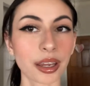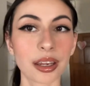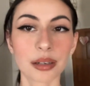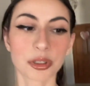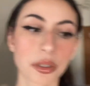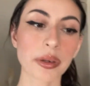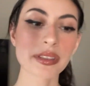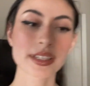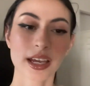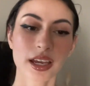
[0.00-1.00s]
Okay, I'm gonna go
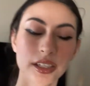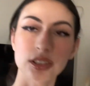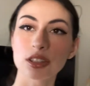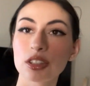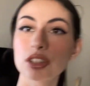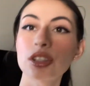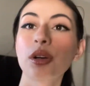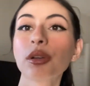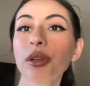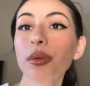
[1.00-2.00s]
outside and just show
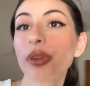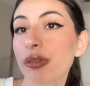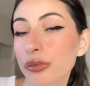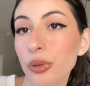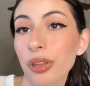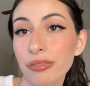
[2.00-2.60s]
you the full